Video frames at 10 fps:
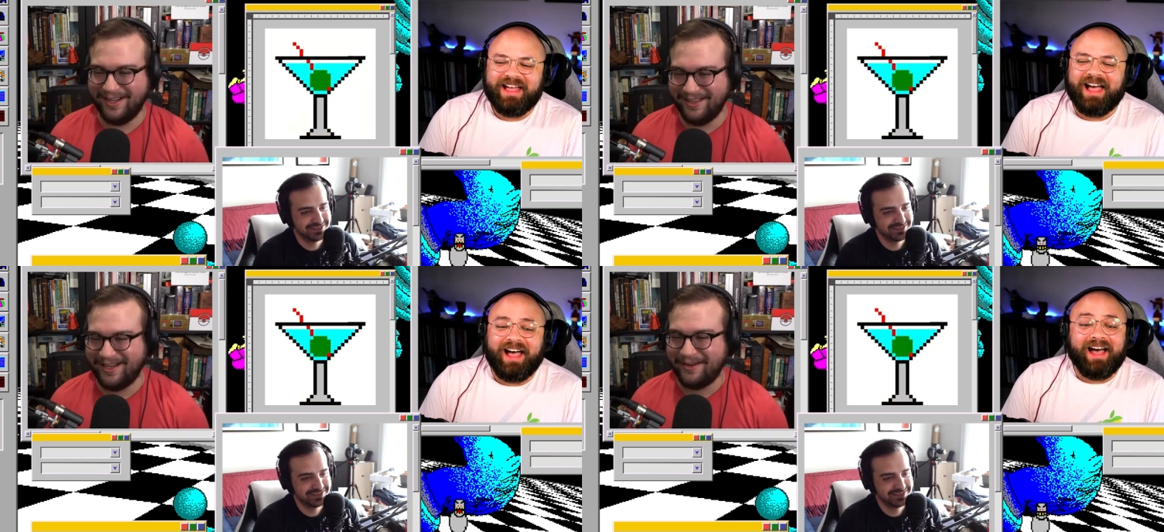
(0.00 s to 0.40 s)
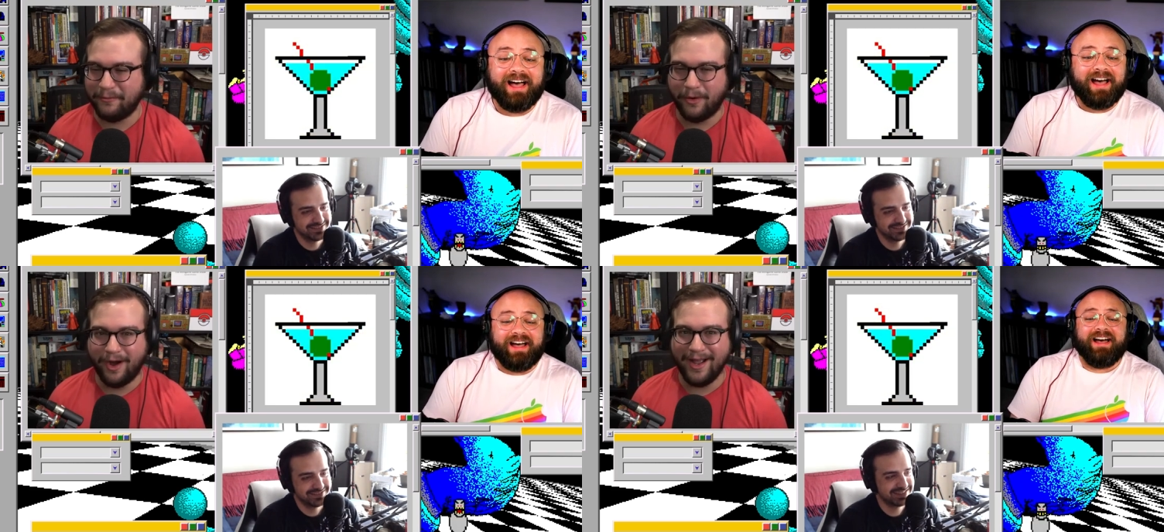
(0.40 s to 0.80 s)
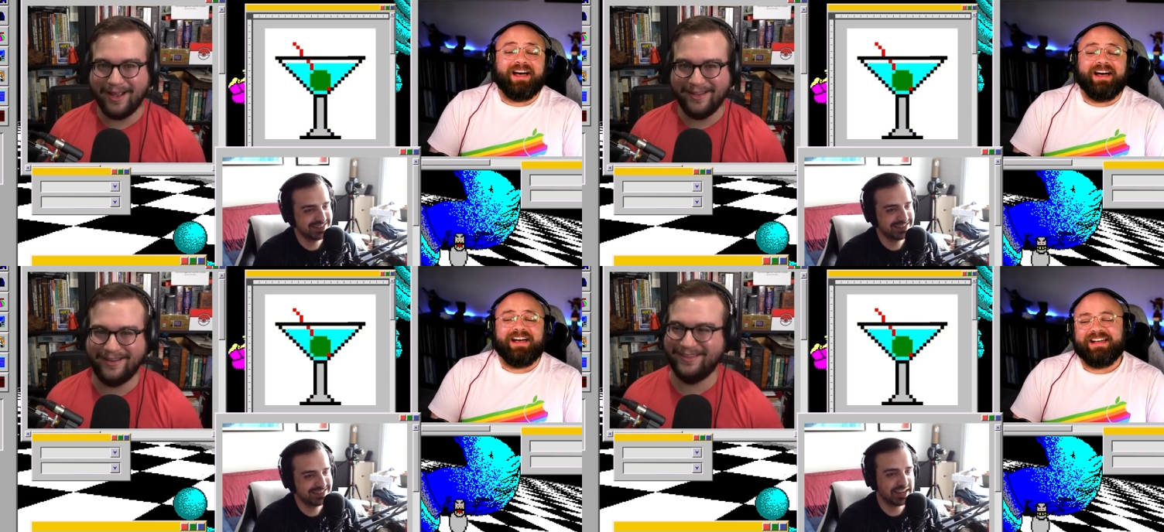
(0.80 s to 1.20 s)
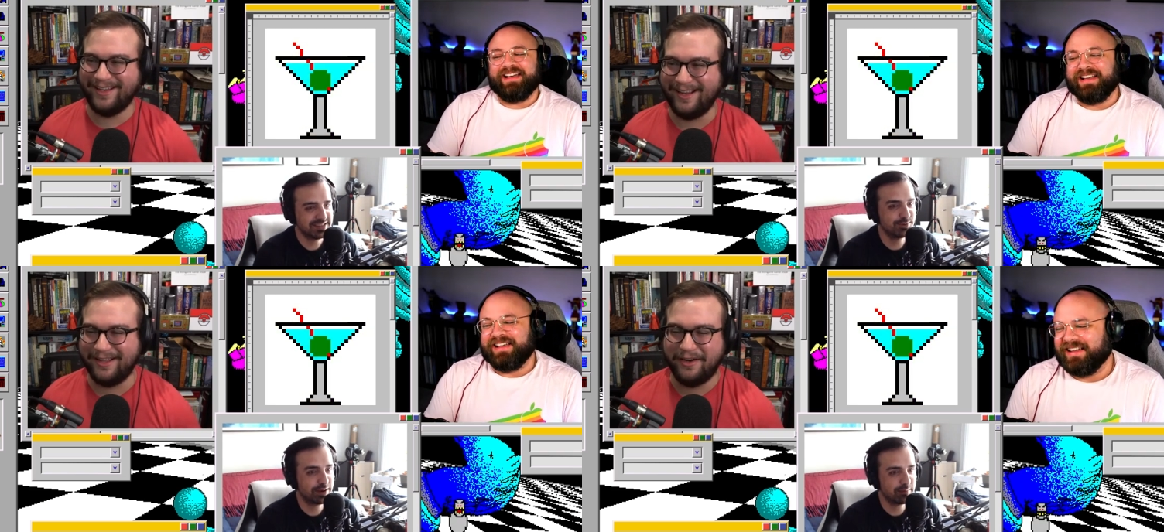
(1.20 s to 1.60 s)
Speaker 1: Like what?
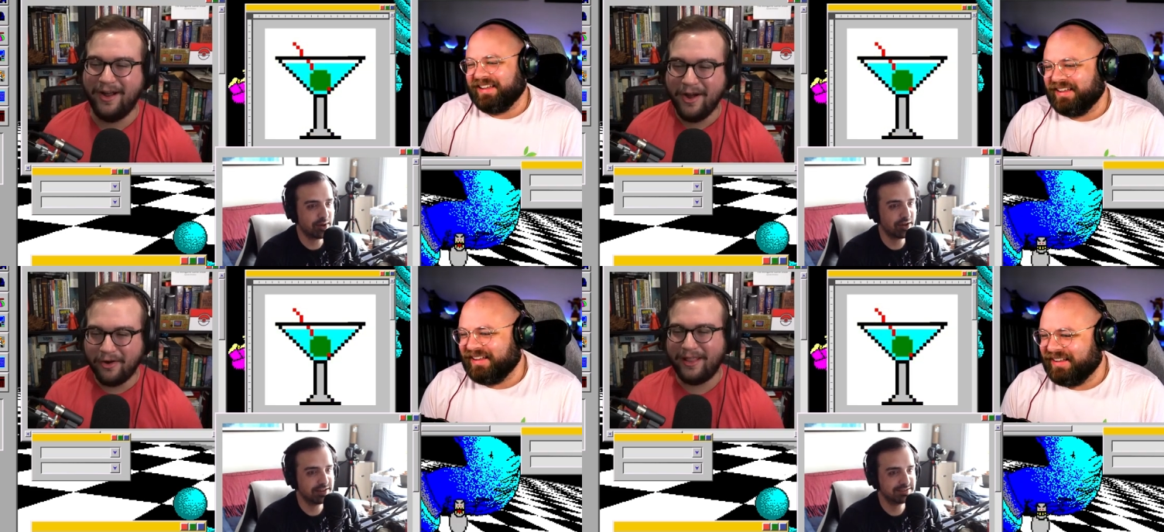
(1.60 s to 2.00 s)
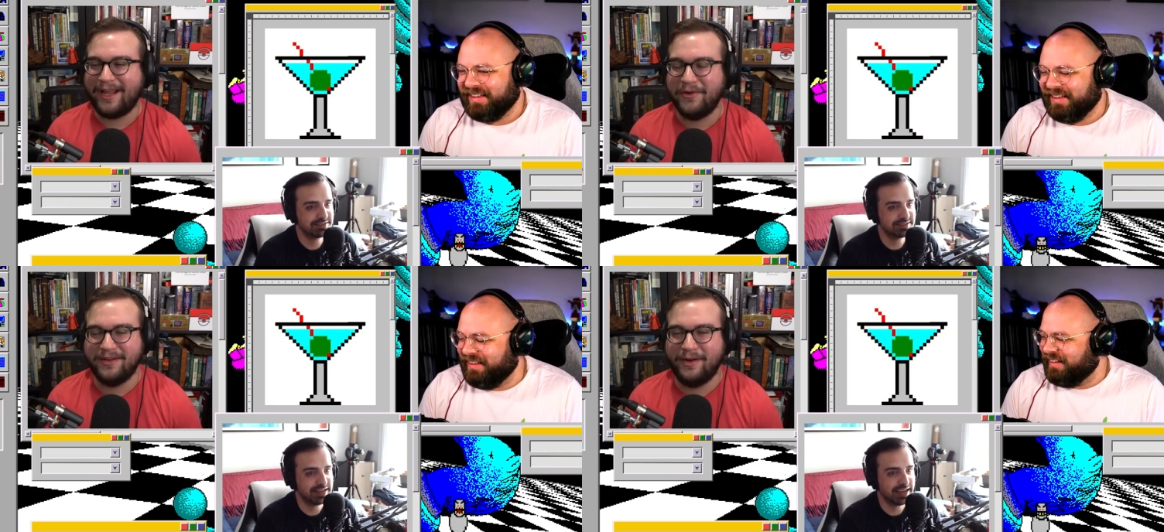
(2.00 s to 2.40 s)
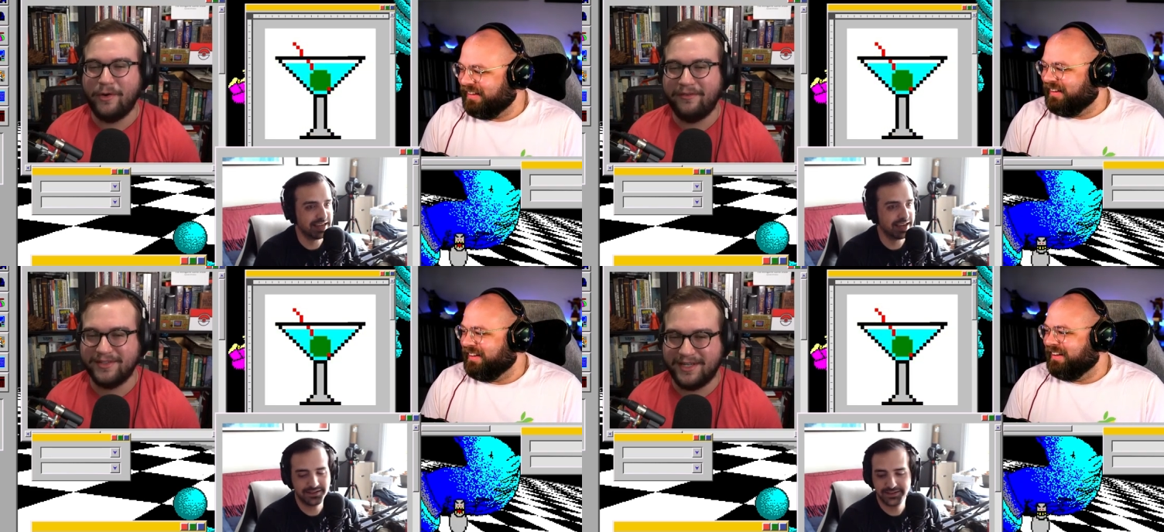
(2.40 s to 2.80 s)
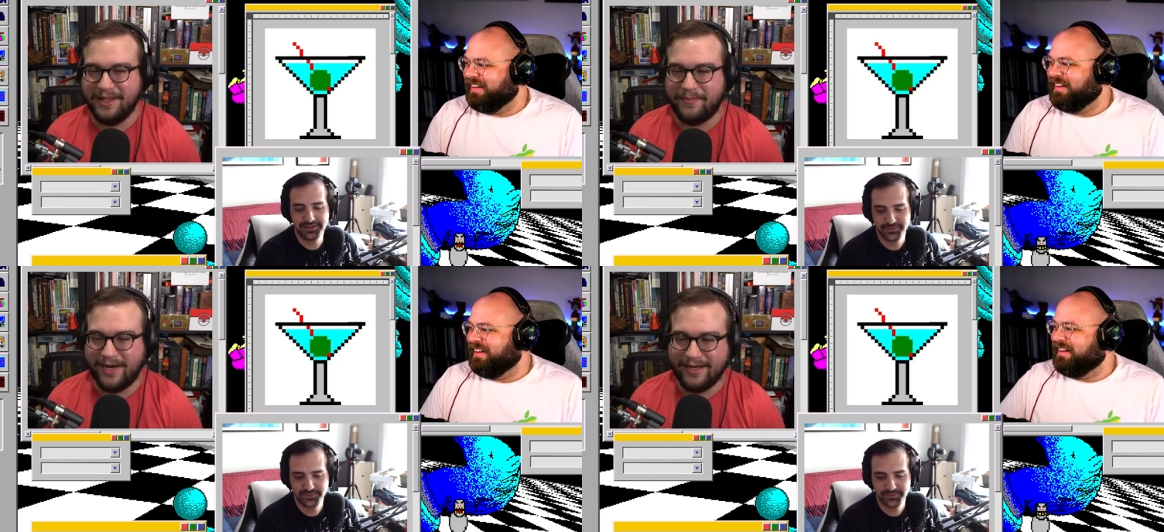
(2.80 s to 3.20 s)
Jake's like, or like who, whoever's on
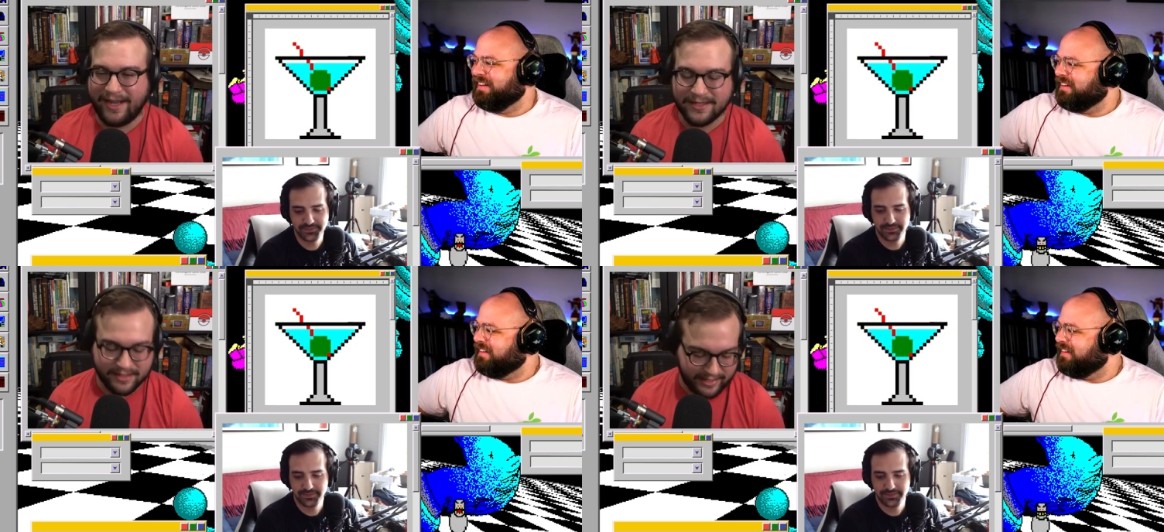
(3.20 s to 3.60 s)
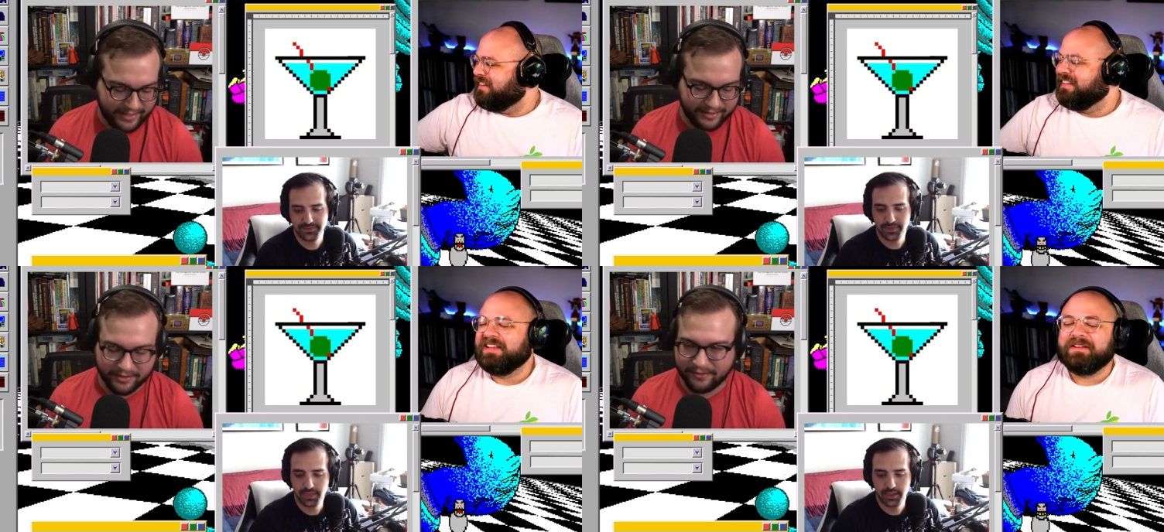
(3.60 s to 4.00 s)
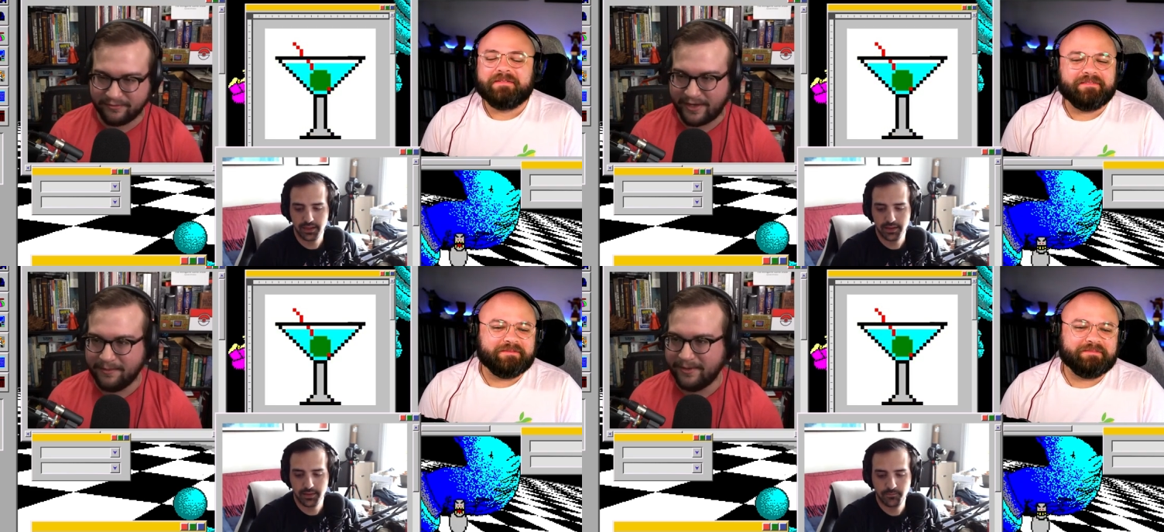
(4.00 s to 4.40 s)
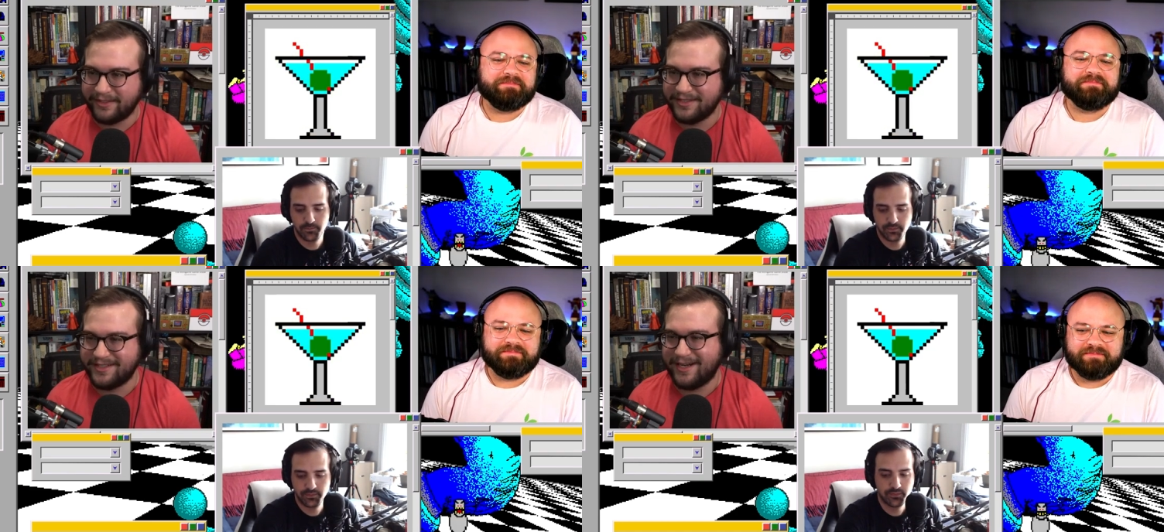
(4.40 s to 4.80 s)
the podcast. Ian, your family
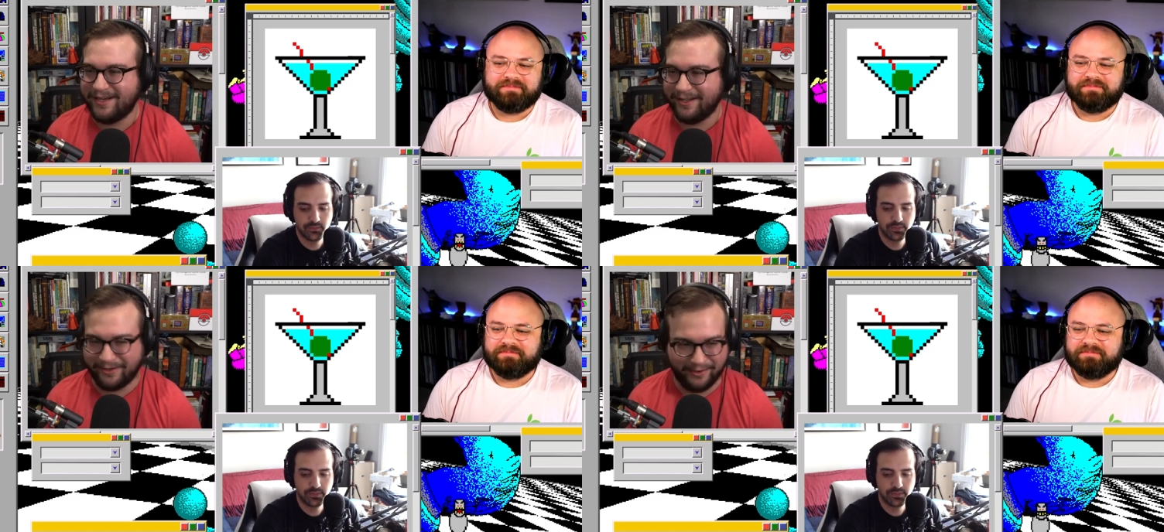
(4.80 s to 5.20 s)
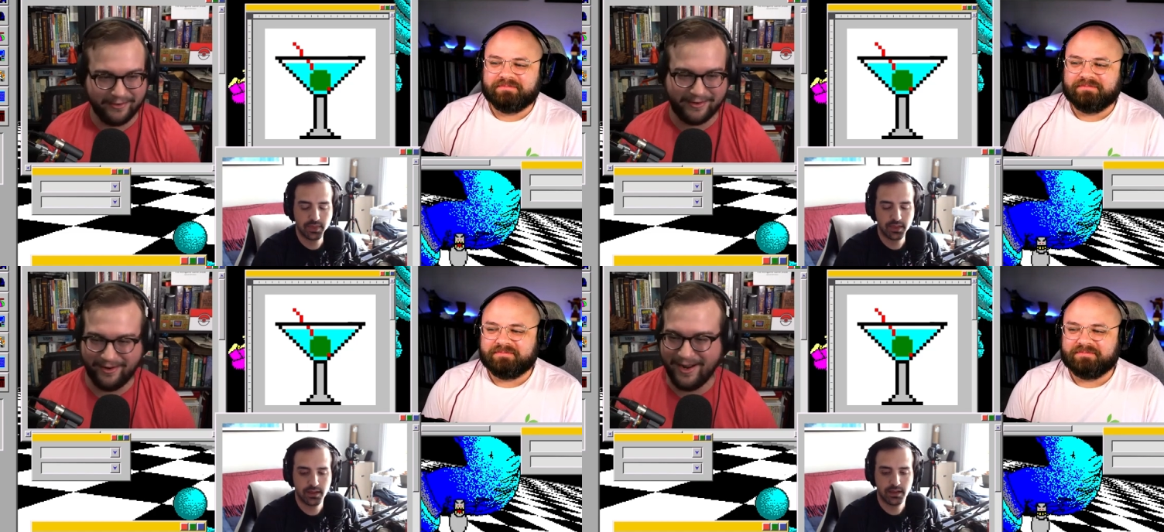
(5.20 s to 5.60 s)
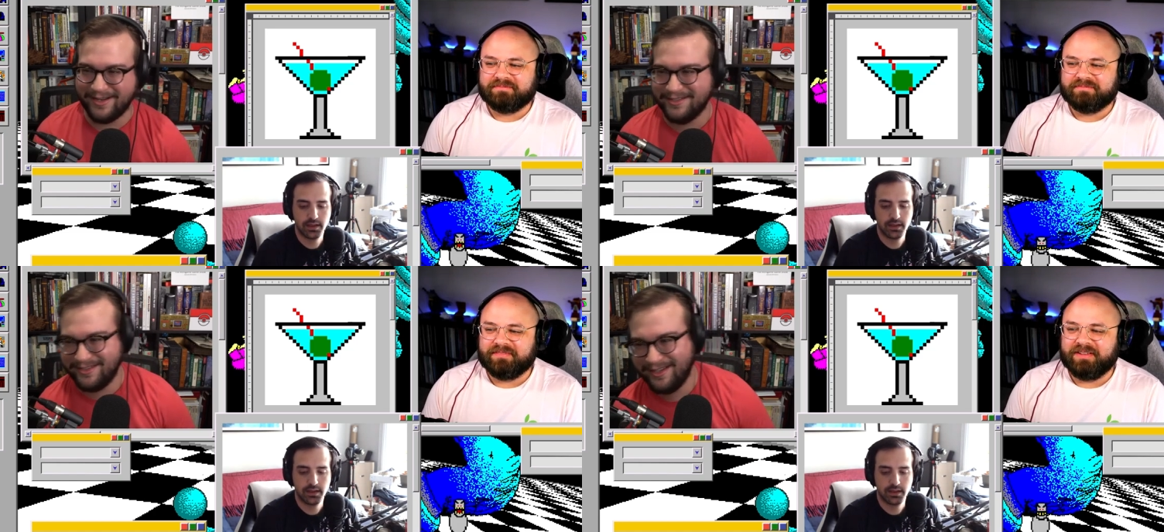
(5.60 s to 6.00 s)
just died in a car crash.